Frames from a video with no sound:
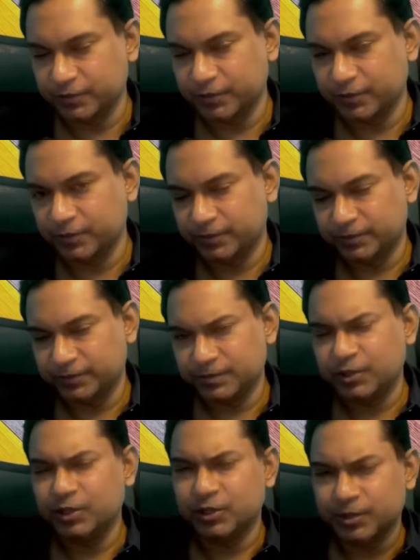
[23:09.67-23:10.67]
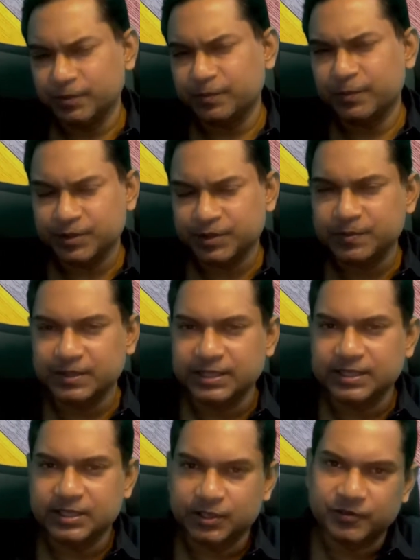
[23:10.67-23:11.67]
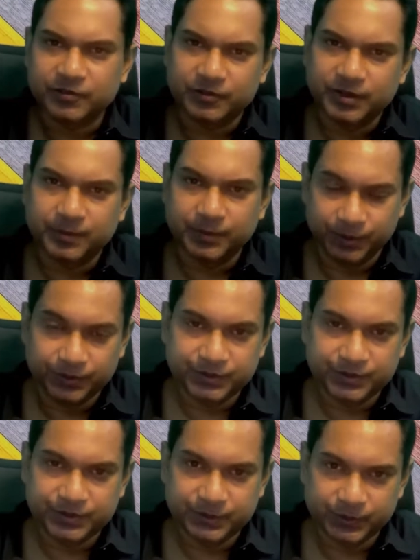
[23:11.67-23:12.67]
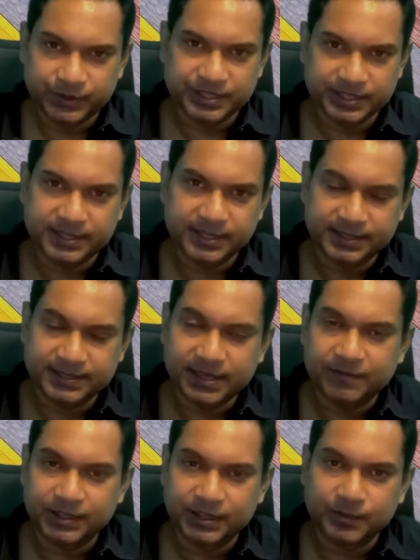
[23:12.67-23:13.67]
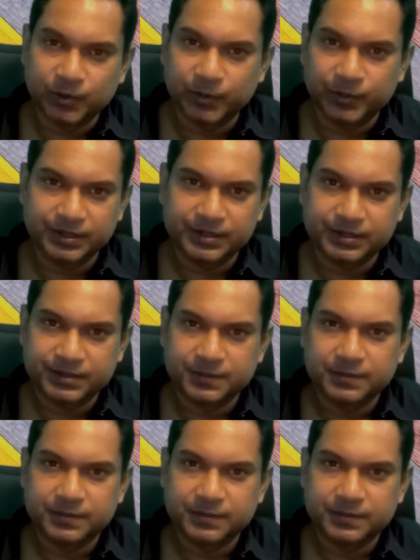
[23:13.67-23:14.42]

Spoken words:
or the possibility of abuse, which it does have at the moment,